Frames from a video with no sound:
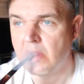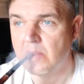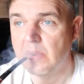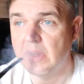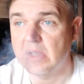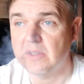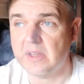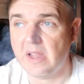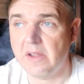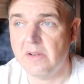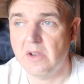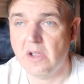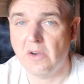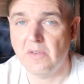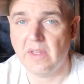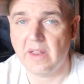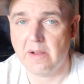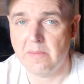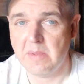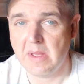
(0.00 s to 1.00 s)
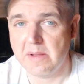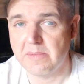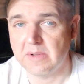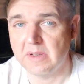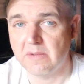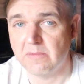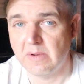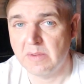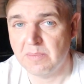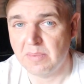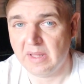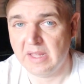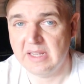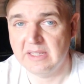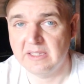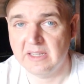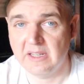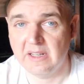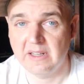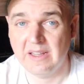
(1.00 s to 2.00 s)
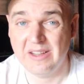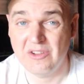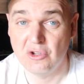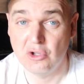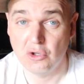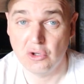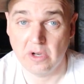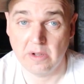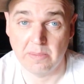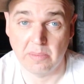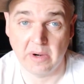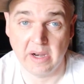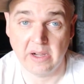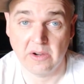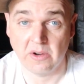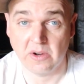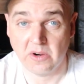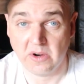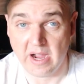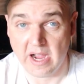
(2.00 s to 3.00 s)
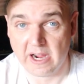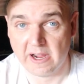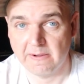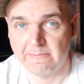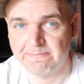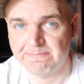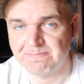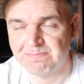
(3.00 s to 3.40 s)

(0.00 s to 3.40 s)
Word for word: Because I know that I'd be able to replace it should it break or crack.